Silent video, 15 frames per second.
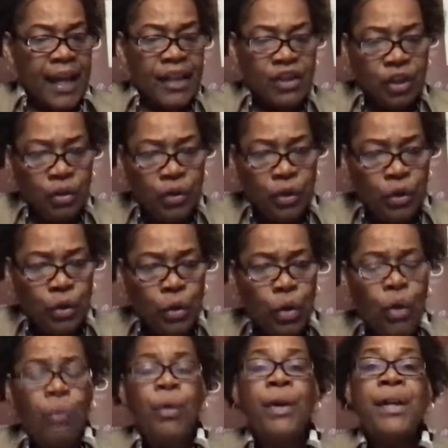And so the
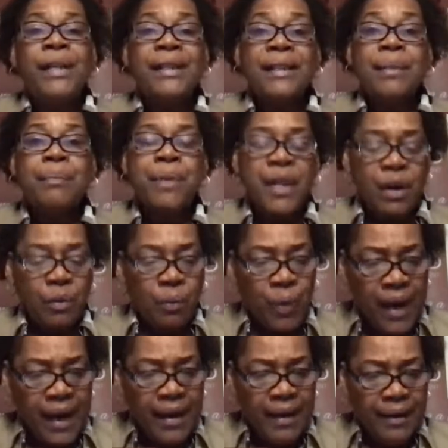Lord wants us to be
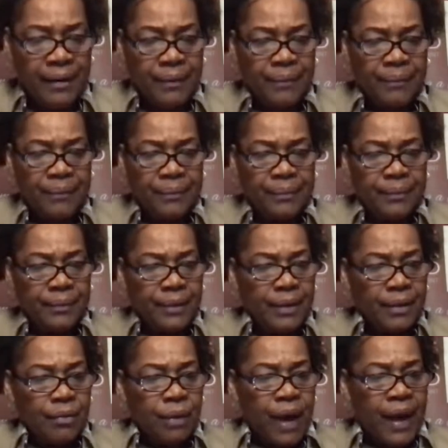aware,
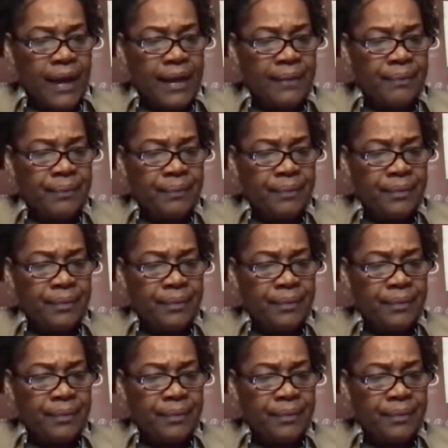right?